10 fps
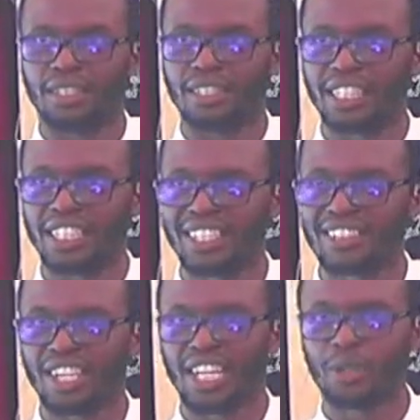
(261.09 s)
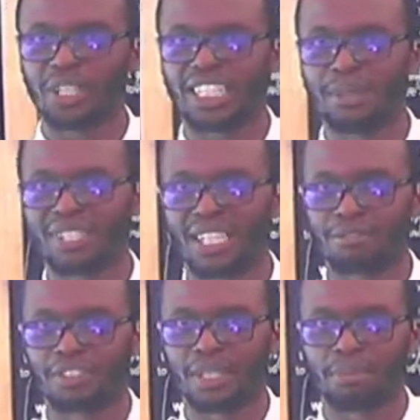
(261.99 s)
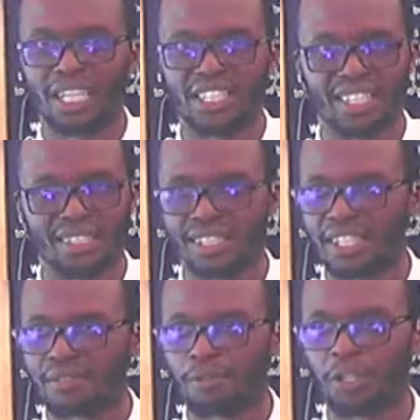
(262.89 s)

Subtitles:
he has surrounded himself with the pleasure. It's for